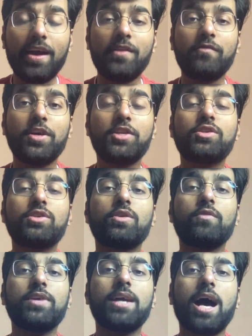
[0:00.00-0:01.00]
in which
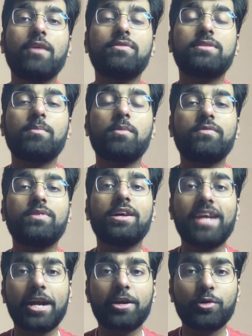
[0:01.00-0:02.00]
we have some of
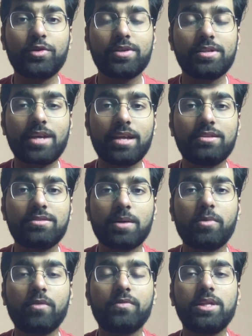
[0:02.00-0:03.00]
the react questions and
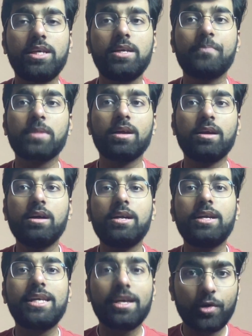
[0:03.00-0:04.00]
some of the
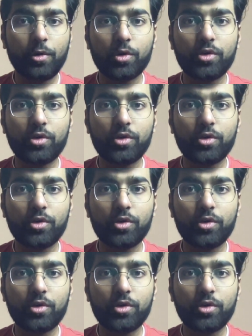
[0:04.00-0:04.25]
DSA